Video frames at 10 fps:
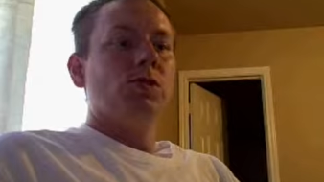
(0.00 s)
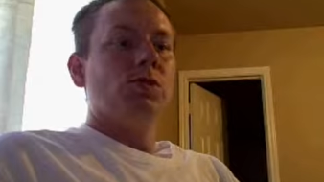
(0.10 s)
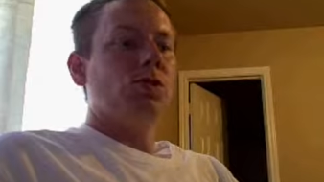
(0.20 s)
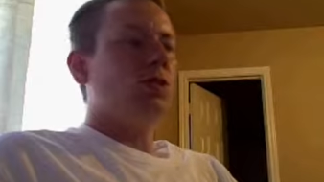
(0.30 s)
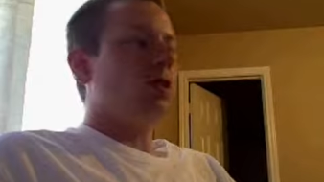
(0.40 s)

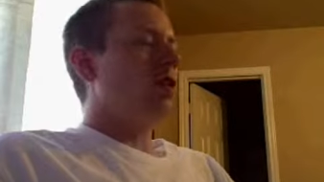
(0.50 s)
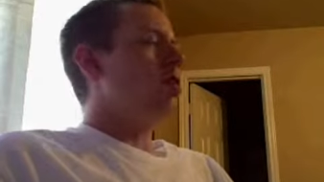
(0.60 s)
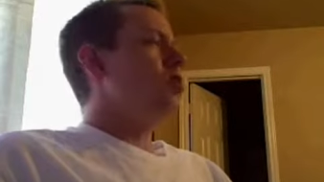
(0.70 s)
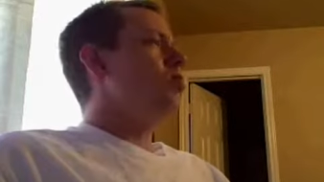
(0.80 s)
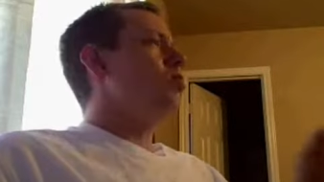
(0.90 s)
You say,
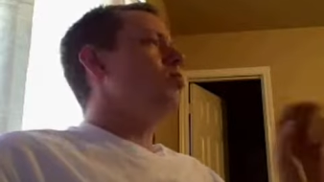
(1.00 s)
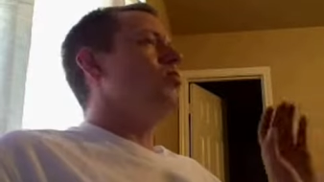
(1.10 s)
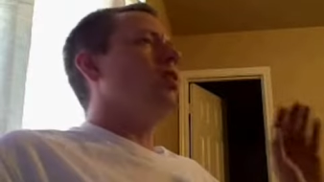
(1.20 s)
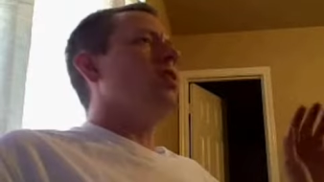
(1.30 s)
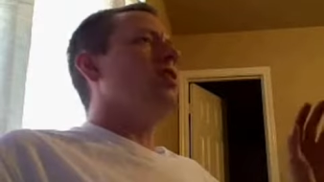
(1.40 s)
oh,
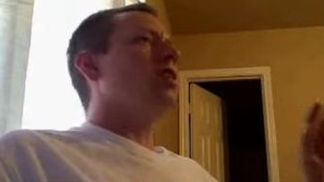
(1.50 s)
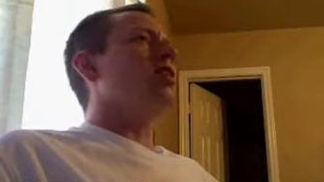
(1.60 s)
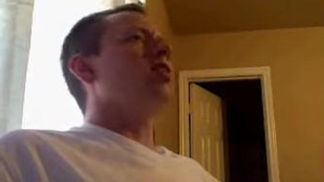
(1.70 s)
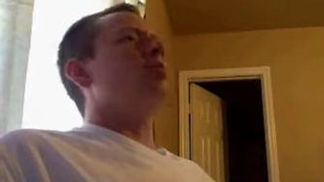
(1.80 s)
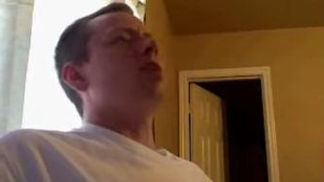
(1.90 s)
look at
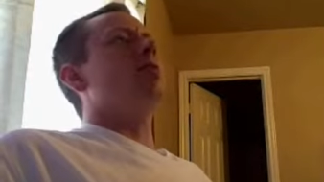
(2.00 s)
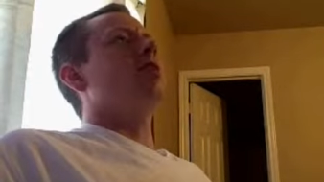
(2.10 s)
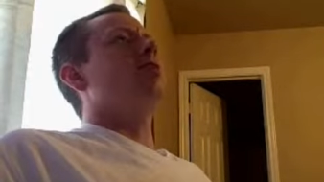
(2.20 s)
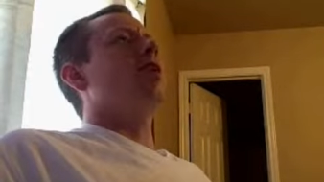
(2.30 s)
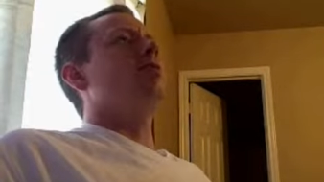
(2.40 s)
all the property
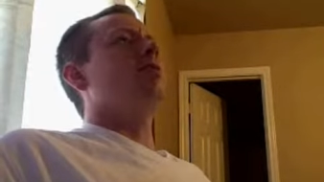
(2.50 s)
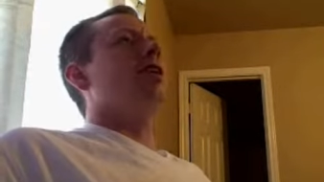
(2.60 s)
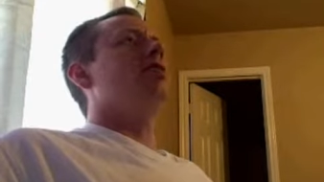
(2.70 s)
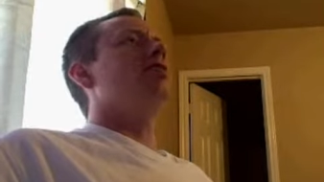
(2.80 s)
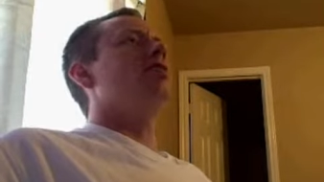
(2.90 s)
crime
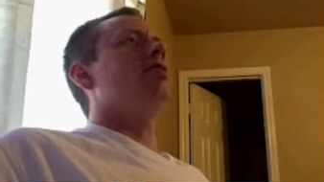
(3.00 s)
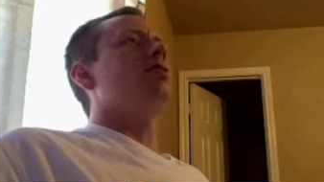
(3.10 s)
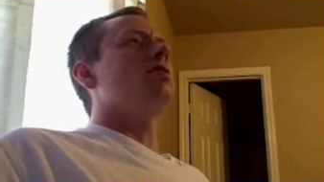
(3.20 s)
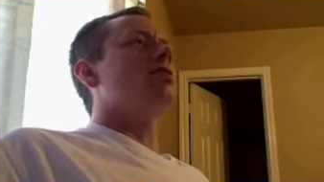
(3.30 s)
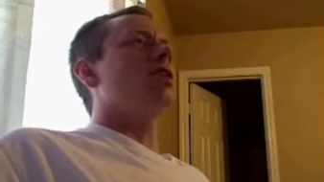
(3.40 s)
related to the
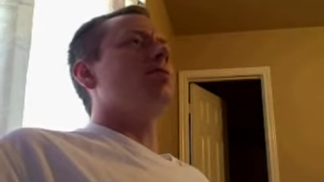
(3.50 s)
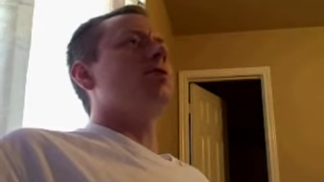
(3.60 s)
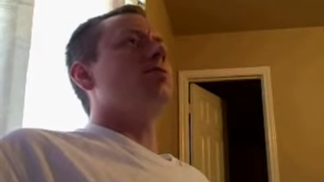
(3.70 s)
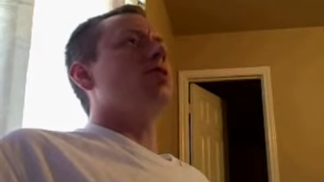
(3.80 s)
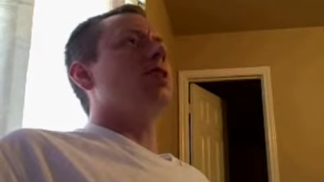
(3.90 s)
consumption
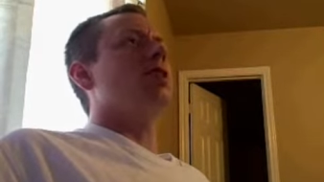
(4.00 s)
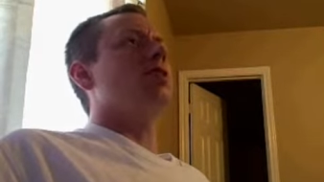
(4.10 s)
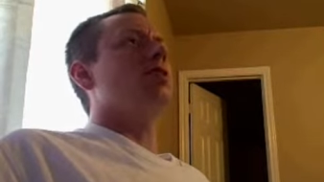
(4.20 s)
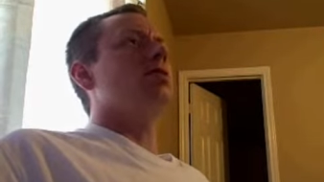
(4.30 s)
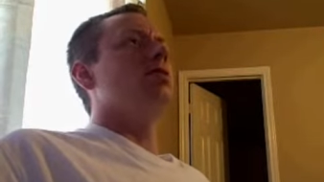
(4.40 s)
of
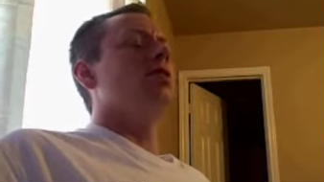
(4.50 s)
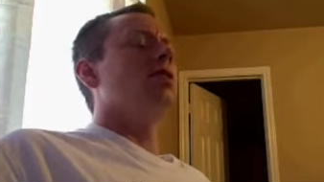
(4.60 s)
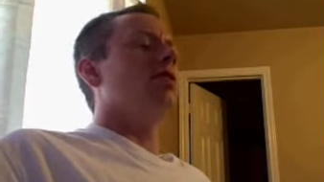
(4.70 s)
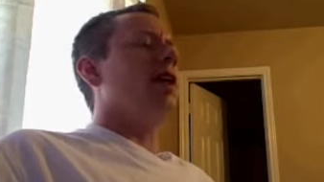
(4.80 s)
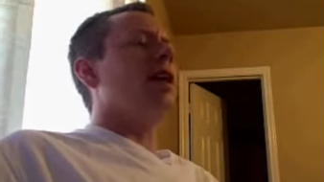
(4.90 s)
drugs.
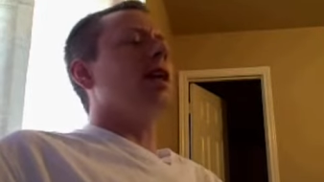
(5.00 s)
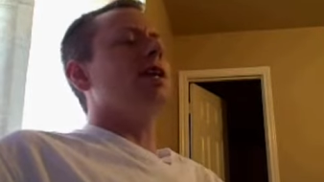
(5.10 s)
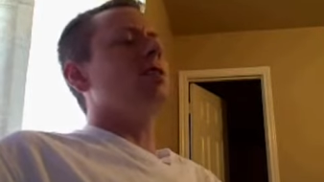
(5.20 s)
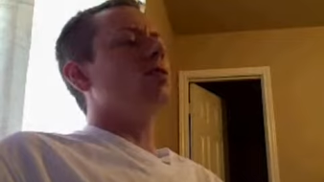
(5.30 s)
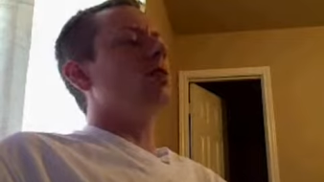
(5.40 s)
Crack
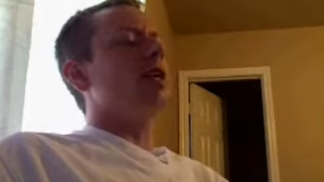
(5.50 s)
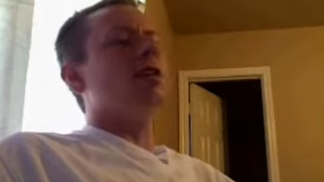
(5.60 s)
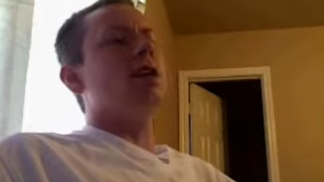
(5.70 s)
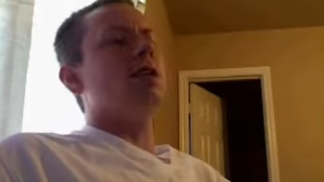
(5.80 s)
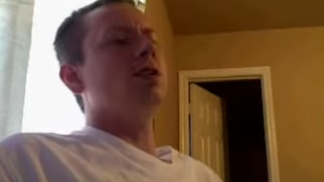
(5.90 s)
addicts going out
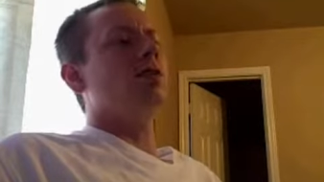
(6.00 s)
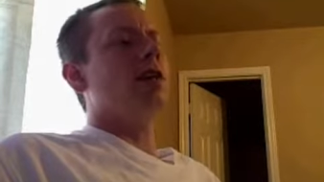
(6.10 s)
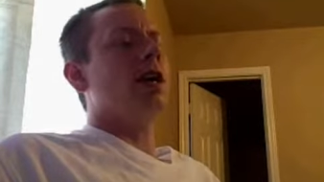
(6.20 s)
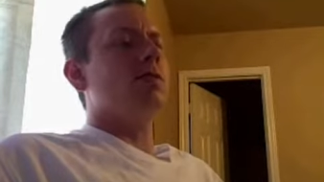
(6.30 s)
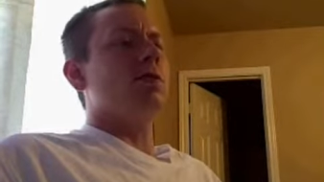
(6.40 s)
knocking over
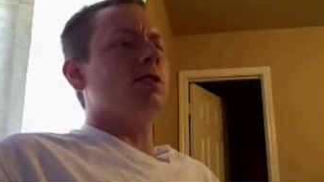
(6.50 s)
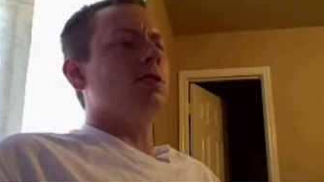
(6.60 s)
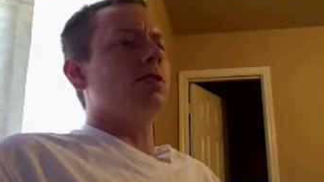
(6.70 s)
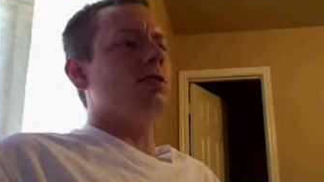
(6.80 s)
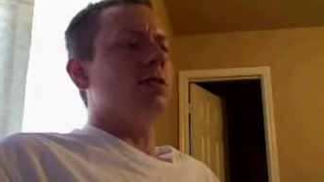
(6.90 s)
cash
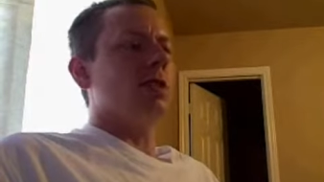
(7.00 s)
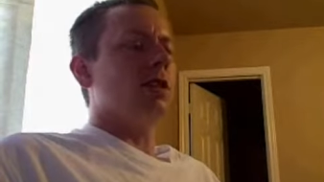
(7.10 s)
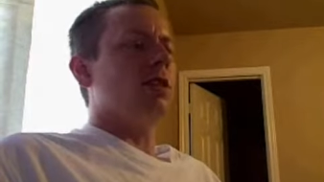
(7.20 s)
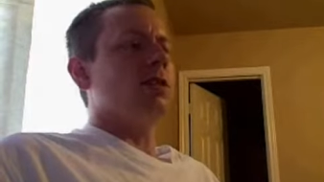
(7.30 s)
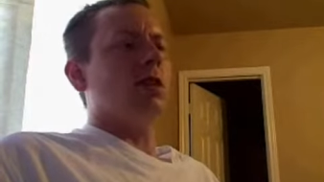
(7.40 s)
registers to
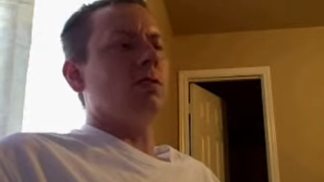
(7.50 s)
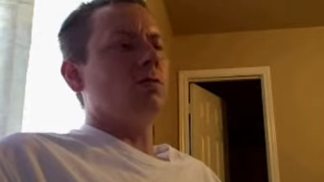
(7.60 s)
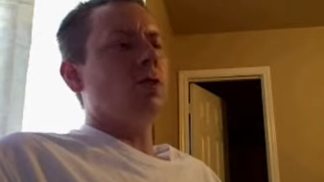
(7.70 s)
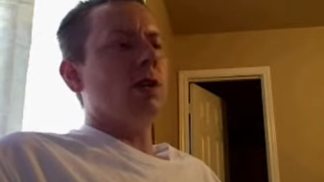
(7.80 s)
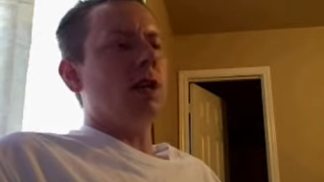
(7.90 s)
get uh,
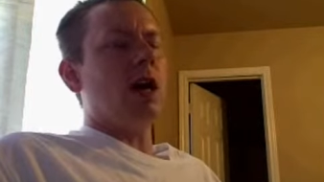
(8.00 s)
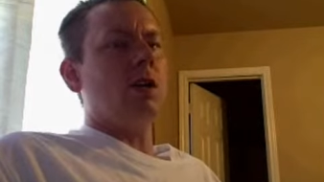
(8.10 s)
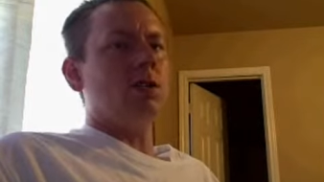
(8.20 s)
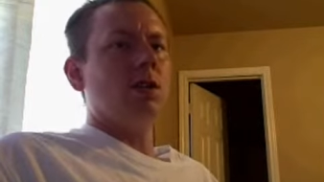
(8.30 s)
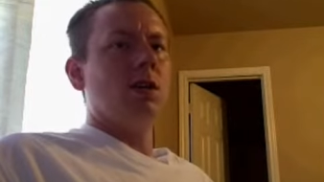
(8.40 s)

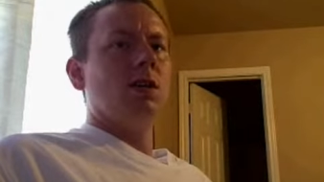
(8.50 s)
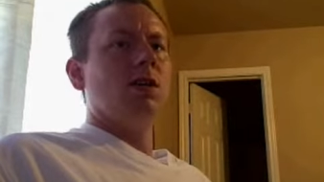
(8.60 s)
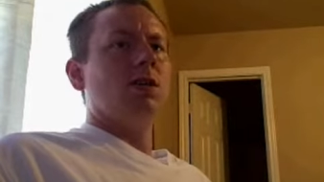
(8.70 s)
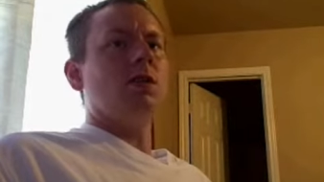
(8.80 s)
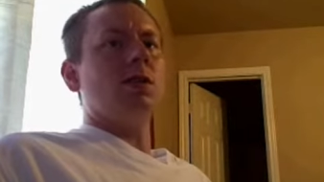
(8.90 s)
$20
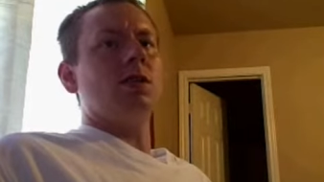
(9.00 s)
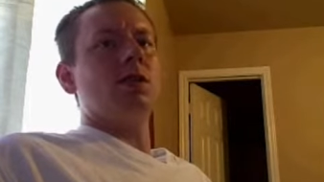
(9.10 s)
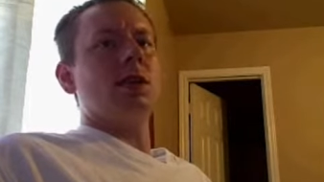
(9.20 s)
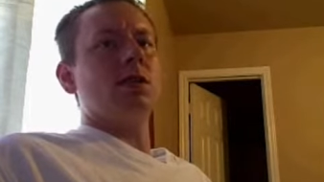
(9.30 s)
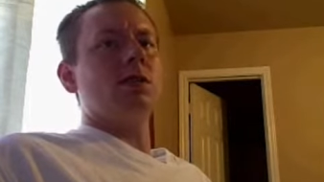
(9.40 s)
to go get their
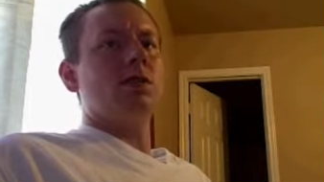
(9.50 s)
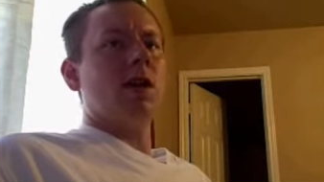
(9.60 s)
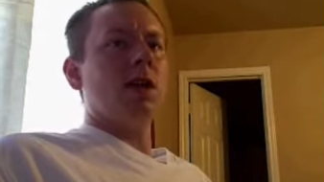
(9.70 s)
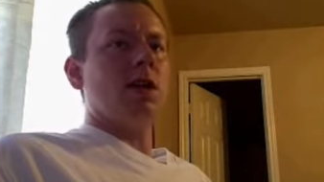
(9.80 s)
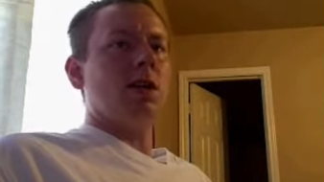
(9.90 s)
next
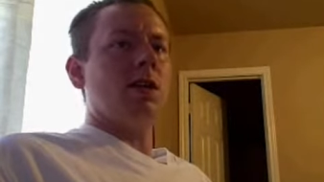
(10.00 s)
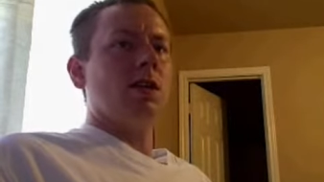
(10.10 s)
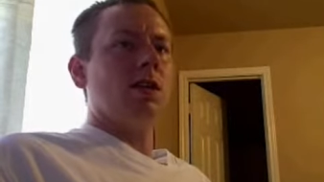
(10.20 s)
crack hit.